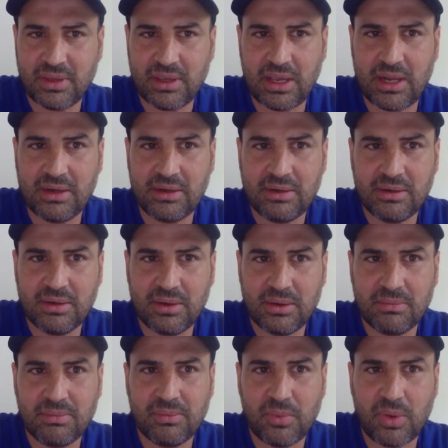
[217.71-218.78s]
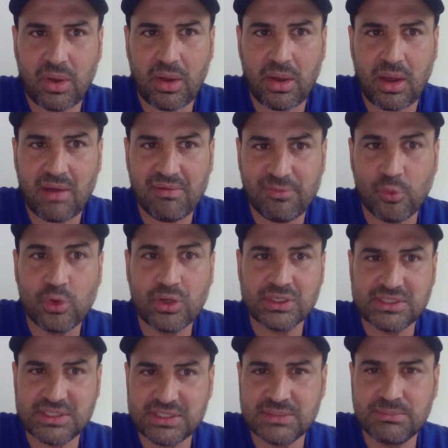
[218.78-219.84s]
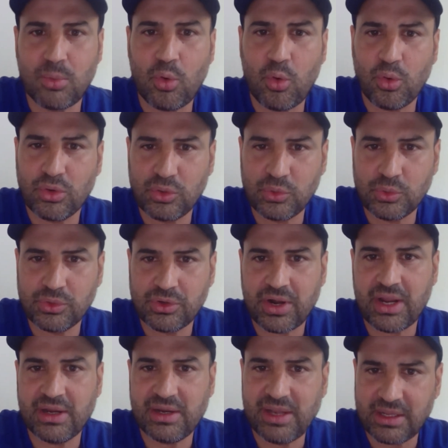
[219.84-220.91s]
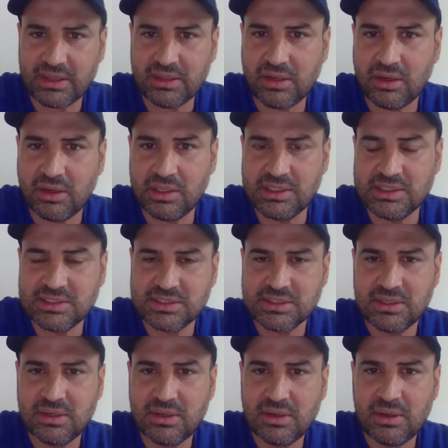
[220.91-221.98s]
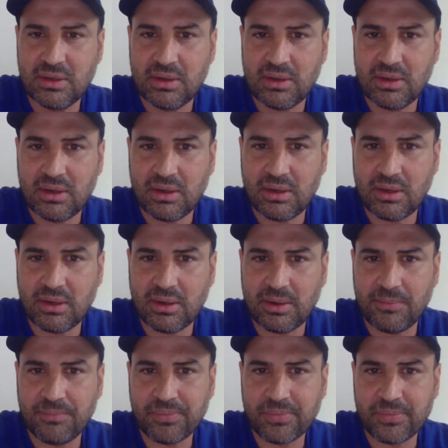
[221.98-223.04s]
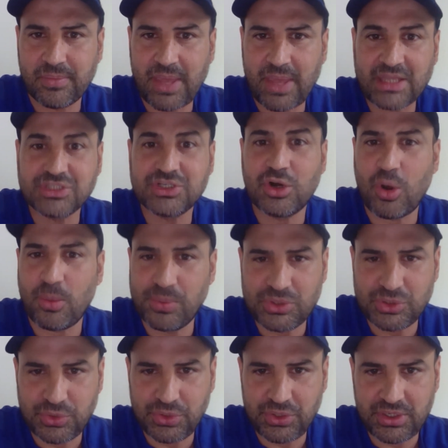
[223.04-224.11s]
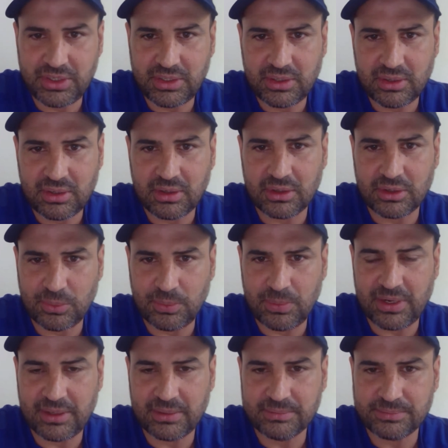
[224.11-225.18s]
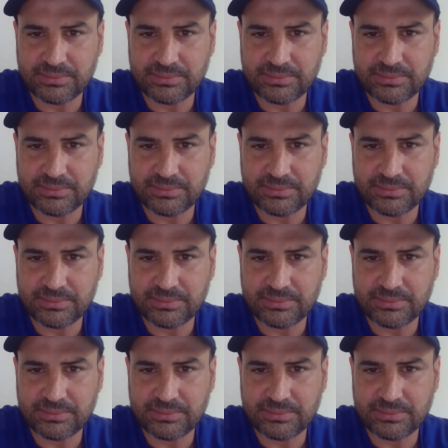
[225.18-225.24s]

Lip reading: and our focus is more to try and get the girls uh, extra opportunity to play.